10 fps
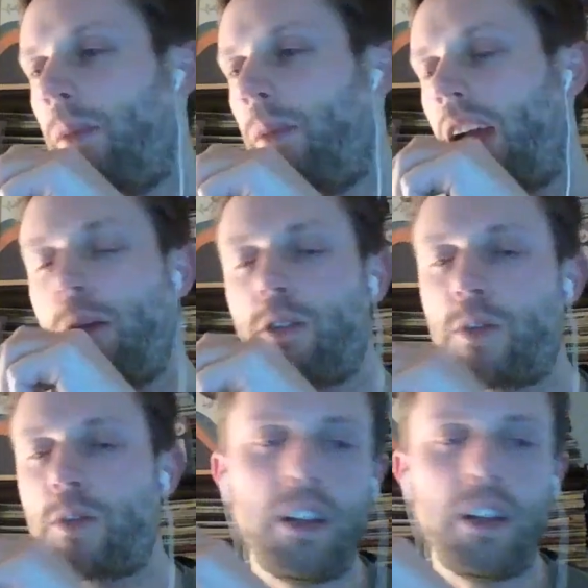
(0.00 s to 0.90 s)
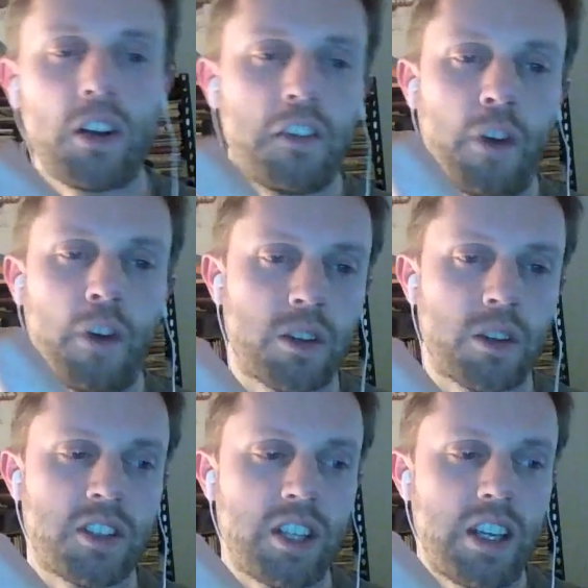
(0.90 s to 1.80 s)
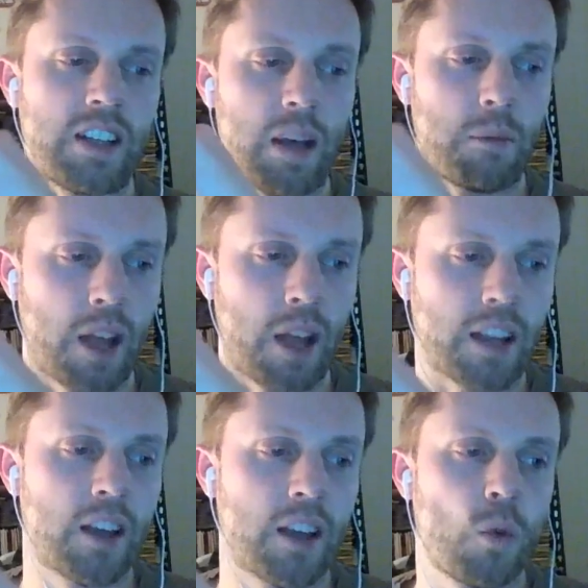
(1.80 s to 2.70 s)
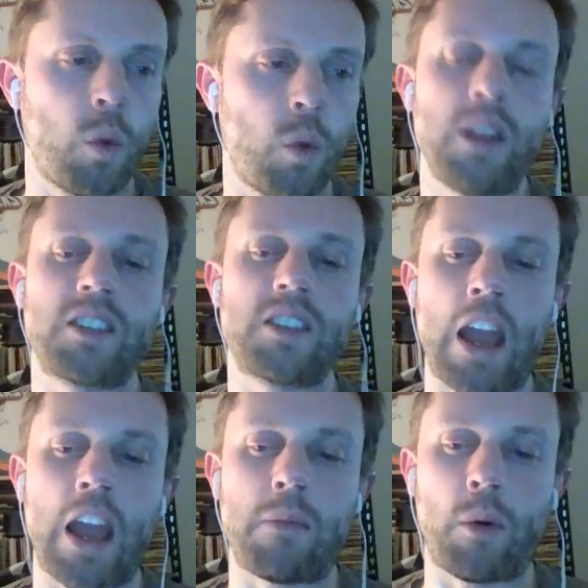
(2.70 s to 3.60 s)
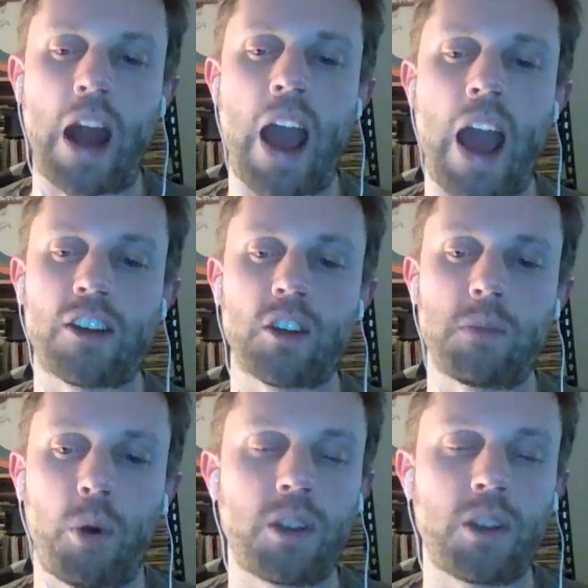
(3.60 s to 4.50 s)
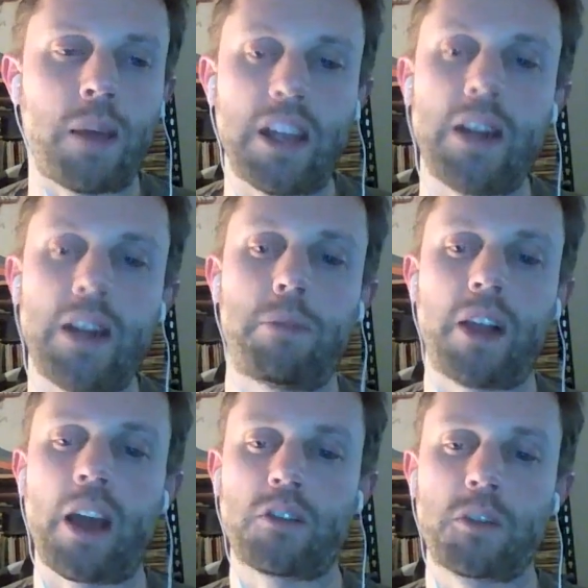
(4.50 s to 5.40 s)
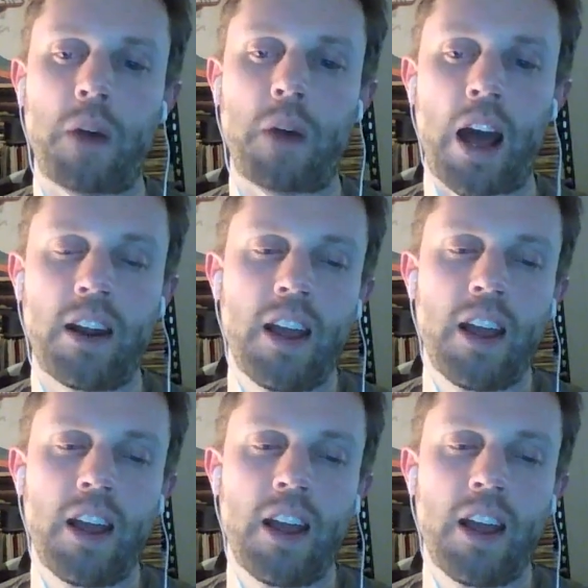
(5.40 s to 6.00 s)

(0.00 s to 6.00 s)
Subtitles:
Oh my God, I was really looking forward to seeing them like win this game that would actually put them in a playoff spot.